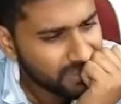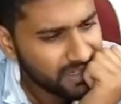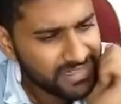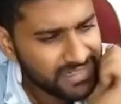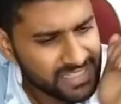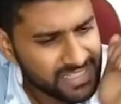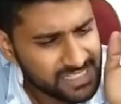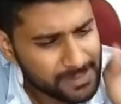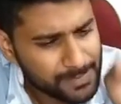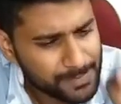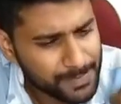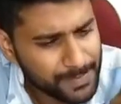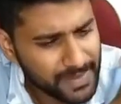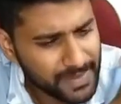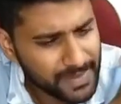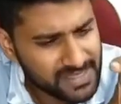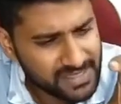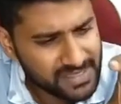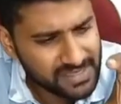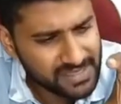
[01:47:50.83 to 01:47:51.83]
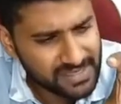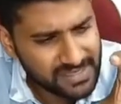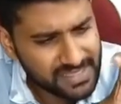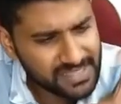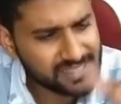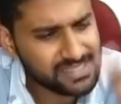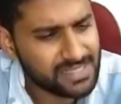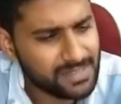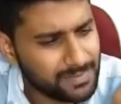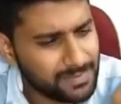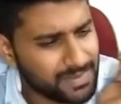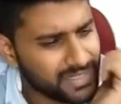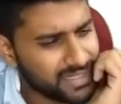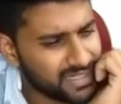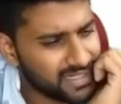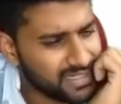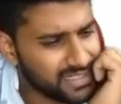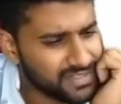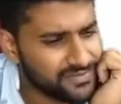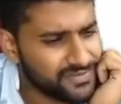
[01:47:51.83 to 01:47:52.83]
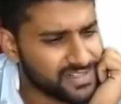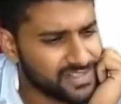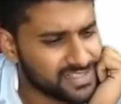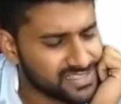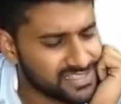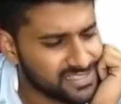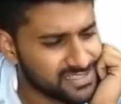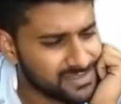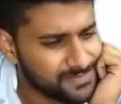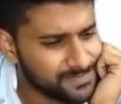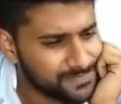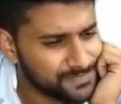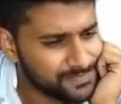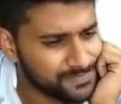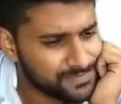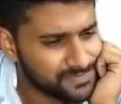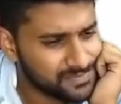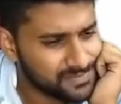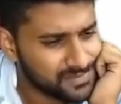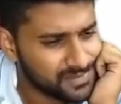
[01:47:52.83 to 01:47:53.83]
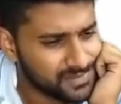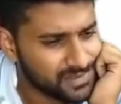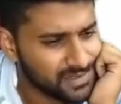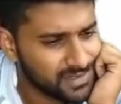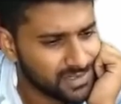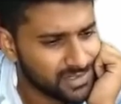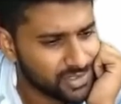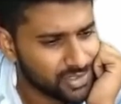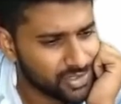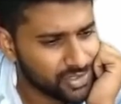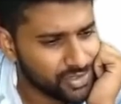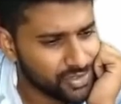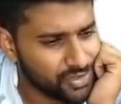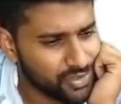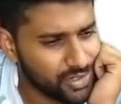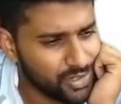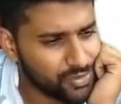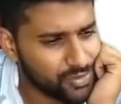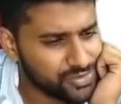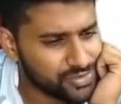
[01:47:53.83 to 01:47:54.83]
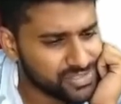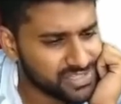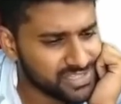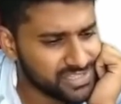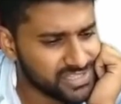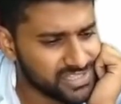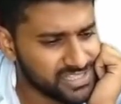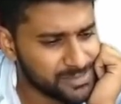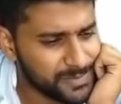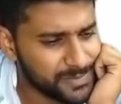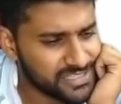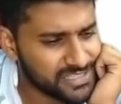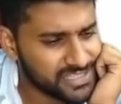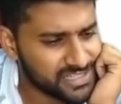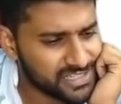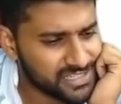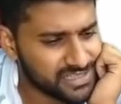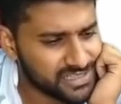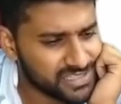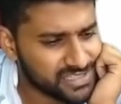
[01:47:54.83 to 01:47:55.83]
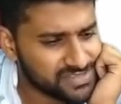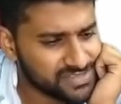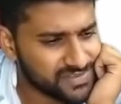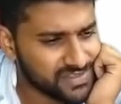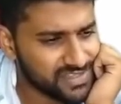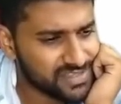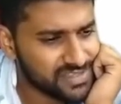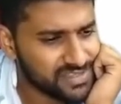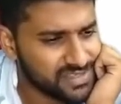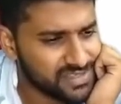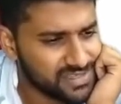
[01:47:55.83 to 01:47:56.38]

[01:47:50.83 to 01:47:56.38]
And these pictures is completely different. See, now you have to see this picture in this way.